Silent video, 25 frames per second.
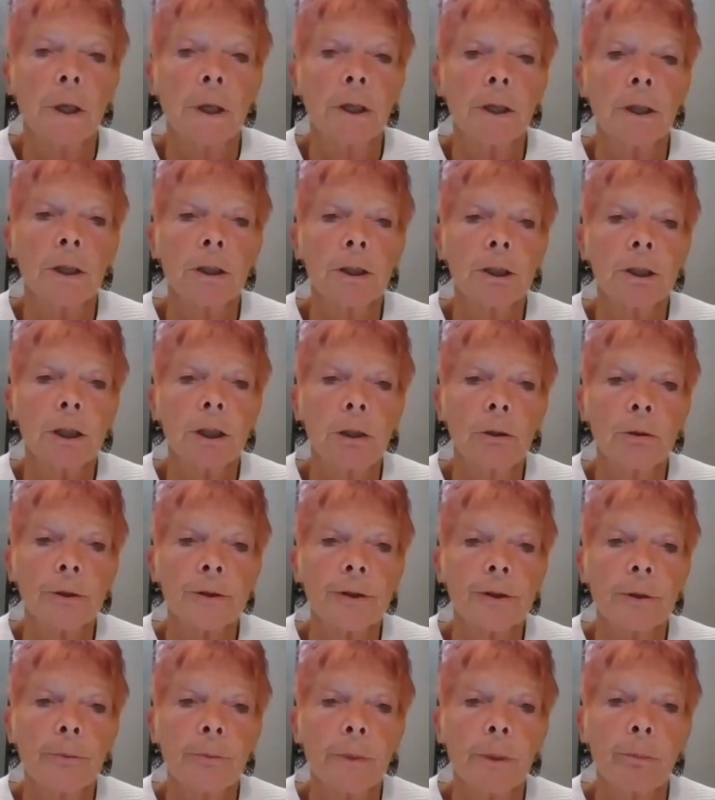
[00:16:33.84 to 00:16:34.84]
She looks
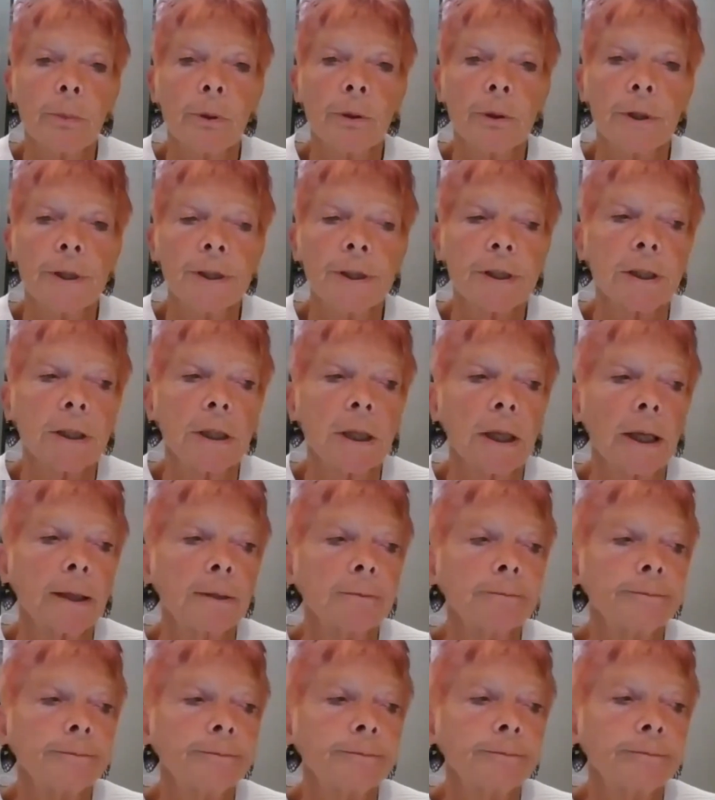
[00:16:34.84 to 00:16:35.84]
at me pointedly,
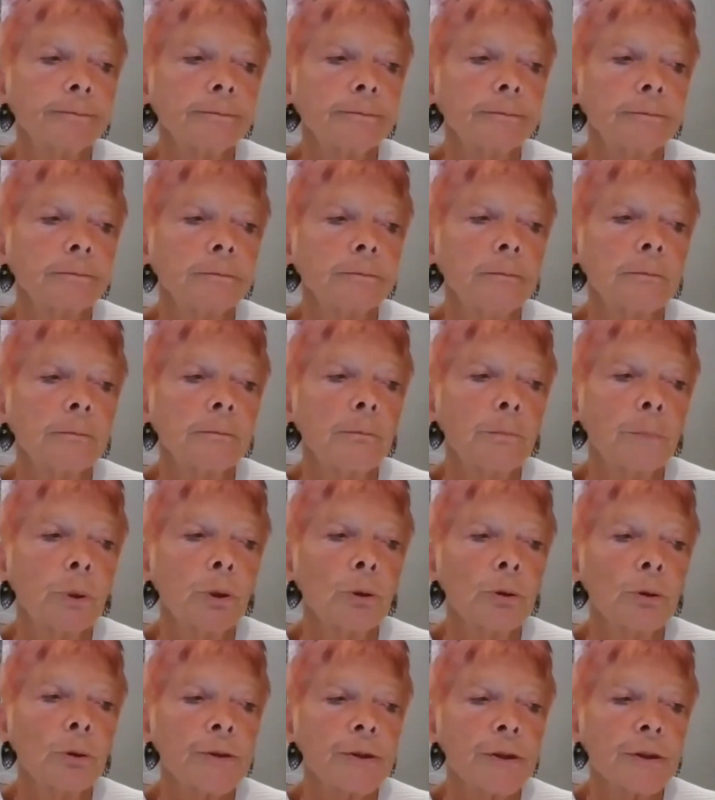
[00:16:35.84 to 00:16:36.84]

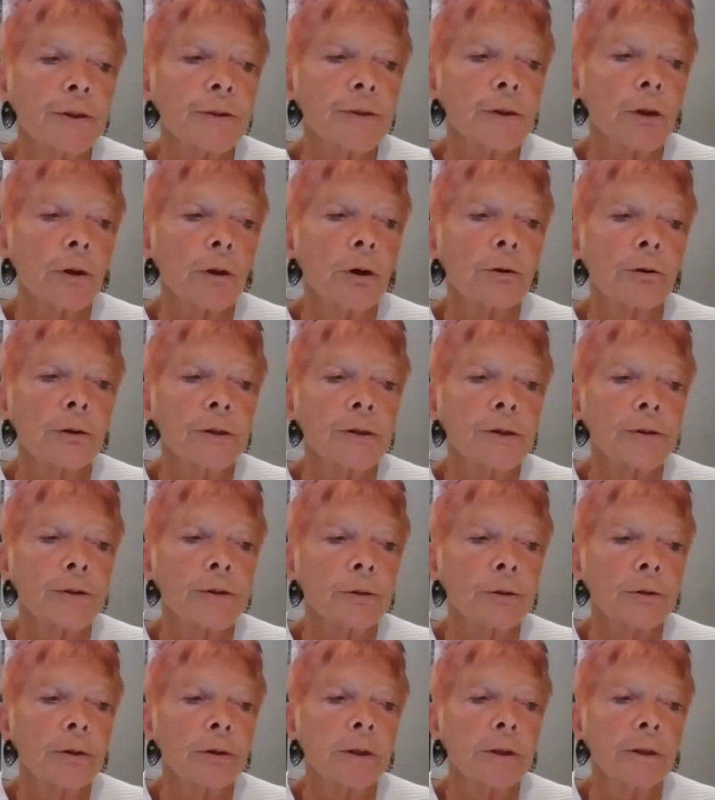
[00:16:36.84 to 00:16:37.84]
pauses the horror
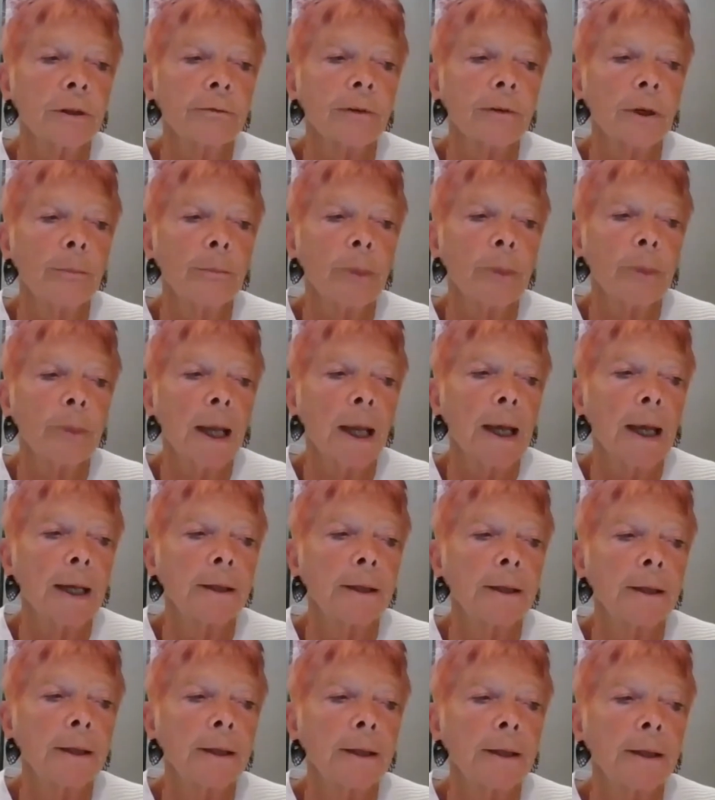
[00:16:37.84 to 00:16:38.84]
story of her
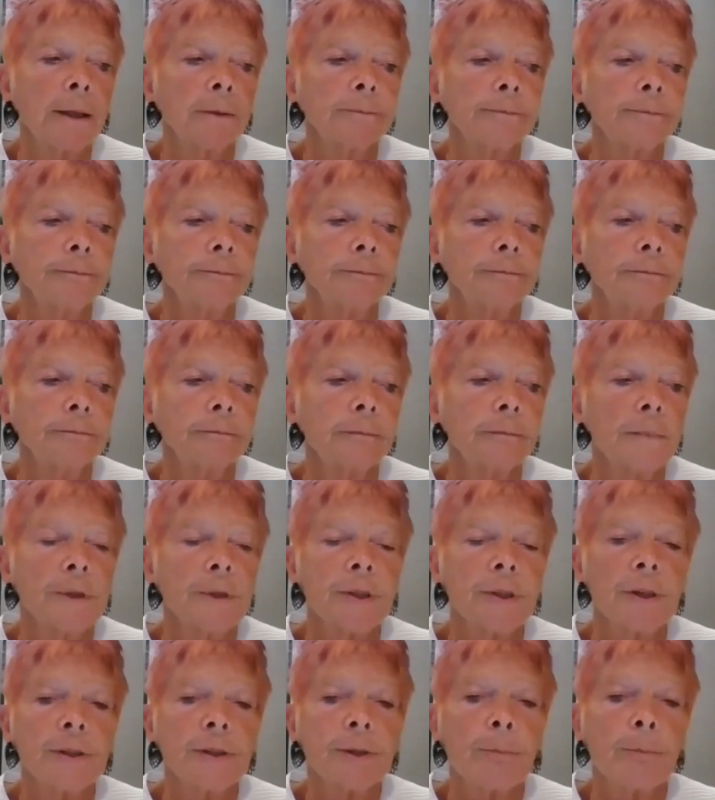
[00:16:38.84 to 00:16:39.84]
play,
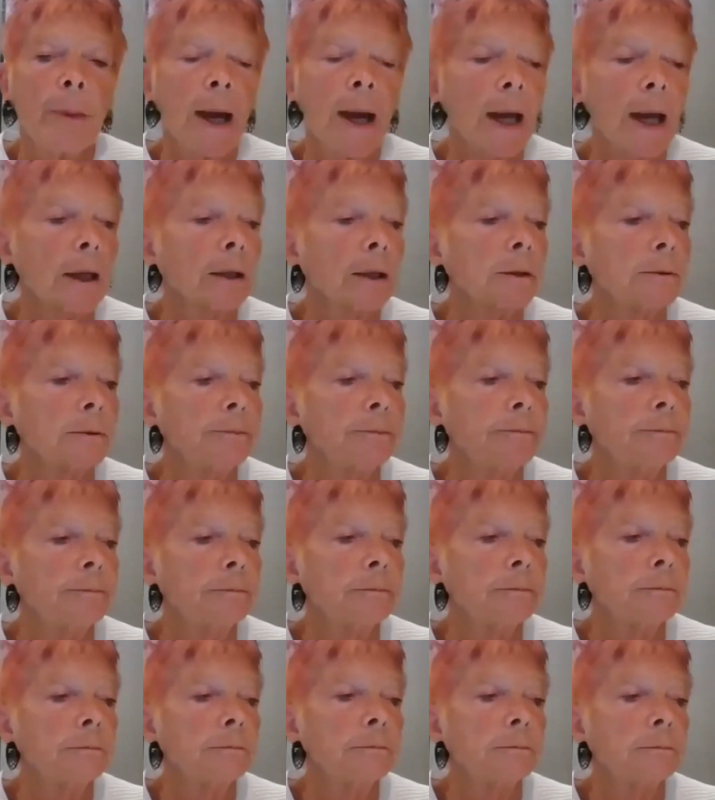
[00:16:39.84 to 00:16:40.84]
sits back.
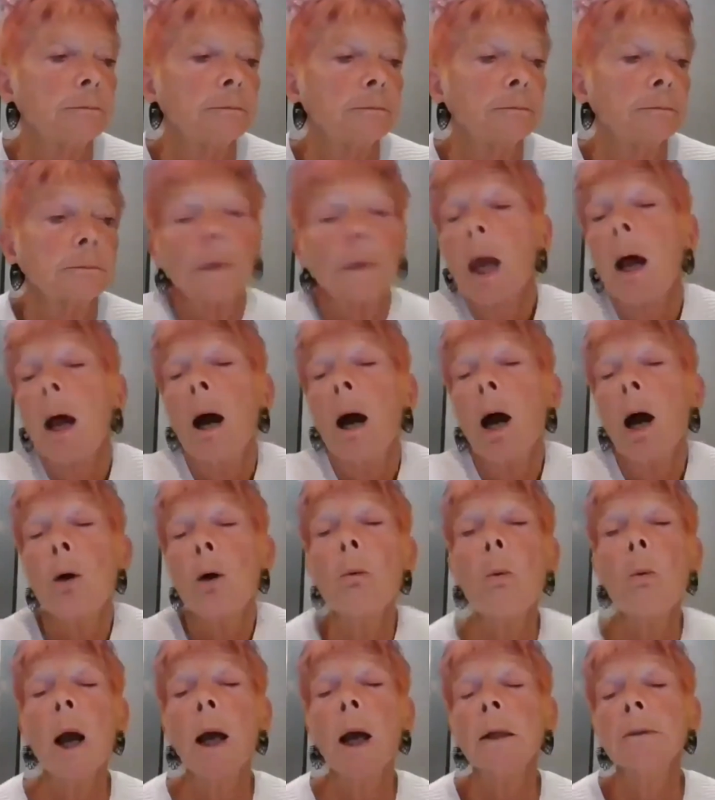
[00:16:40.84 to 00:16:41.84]
Oh,
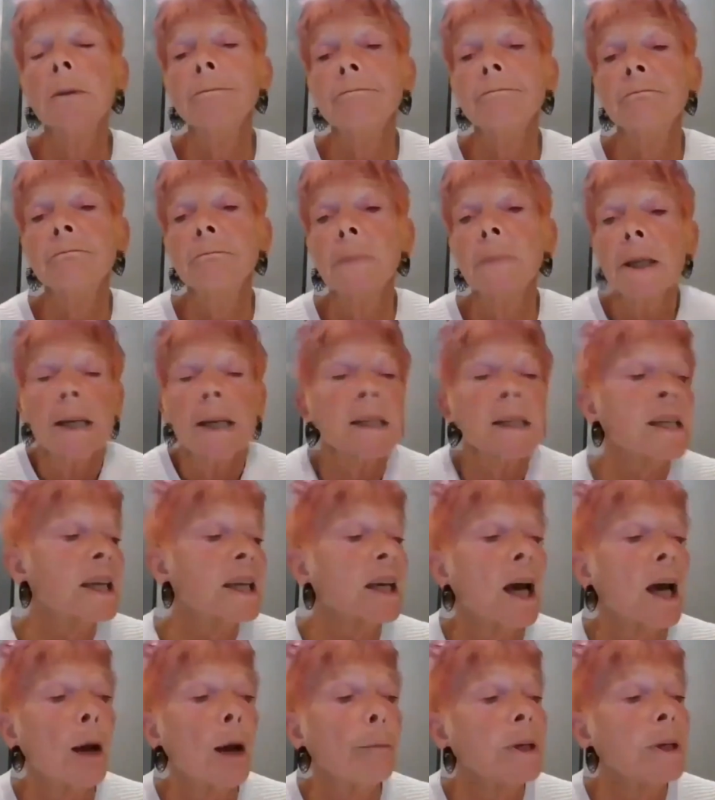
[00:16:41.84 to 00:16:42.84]
well, easy
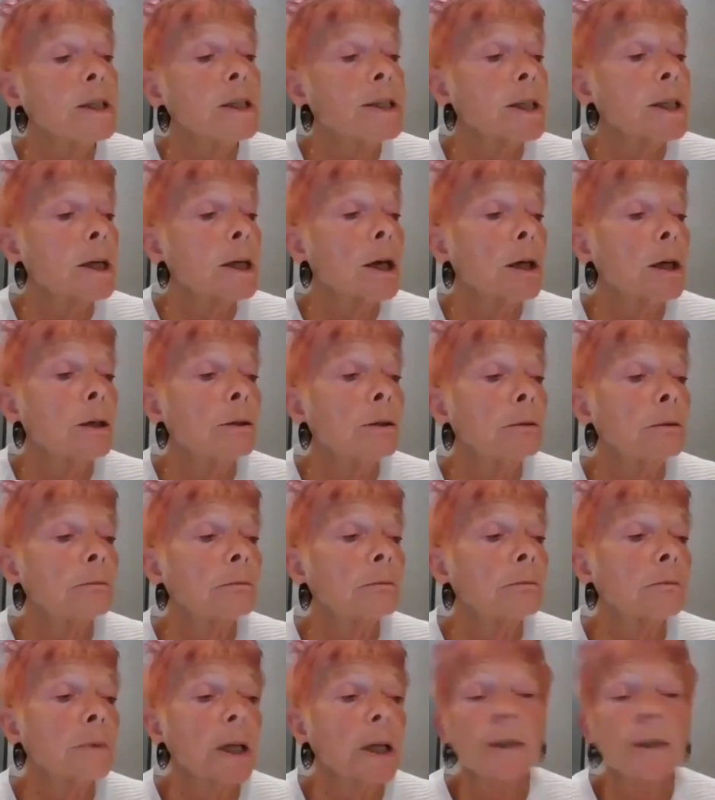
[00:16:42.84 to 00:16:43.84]
come, easy go.
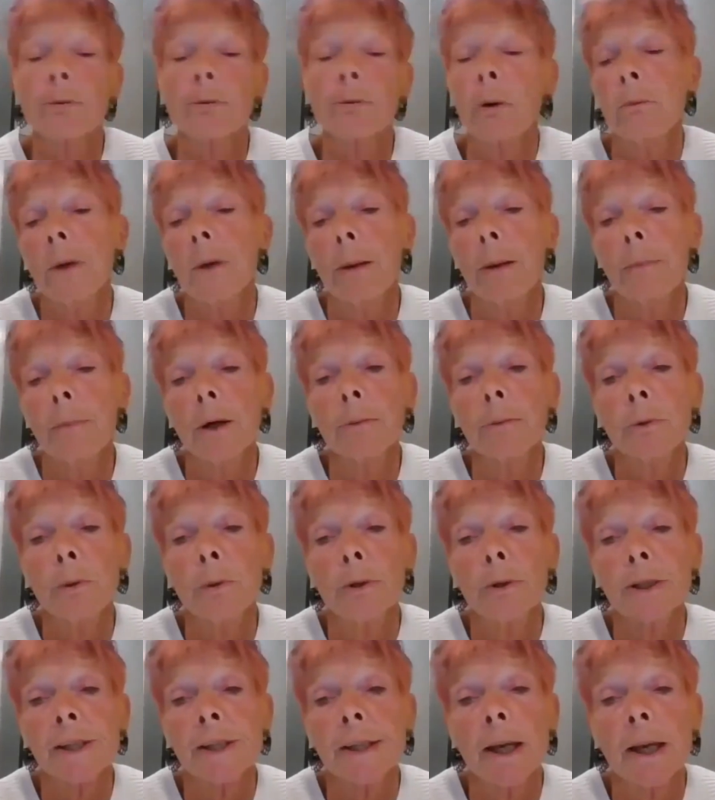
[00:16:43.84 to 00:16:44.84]
That's what my mum
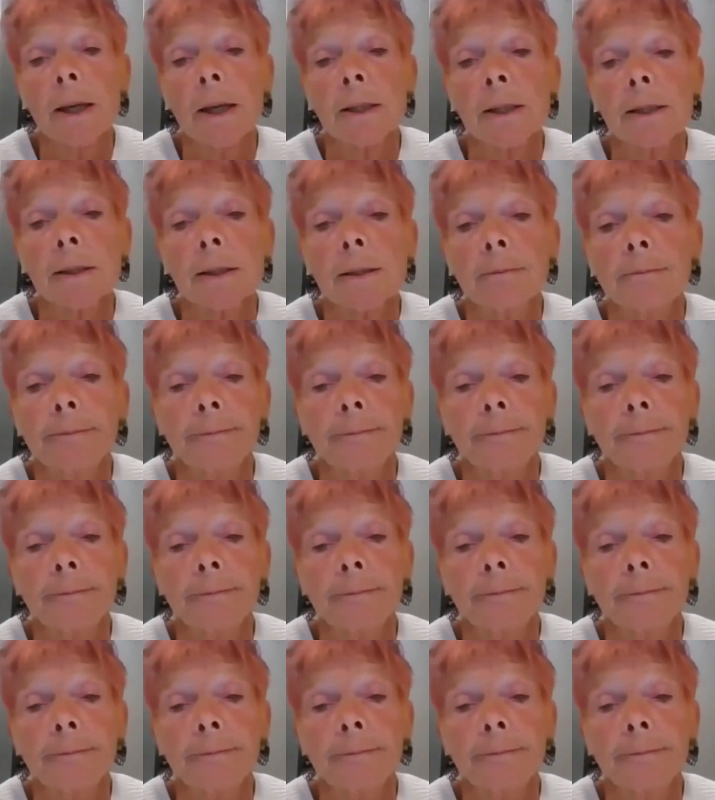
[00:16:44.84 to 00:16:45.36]
always says.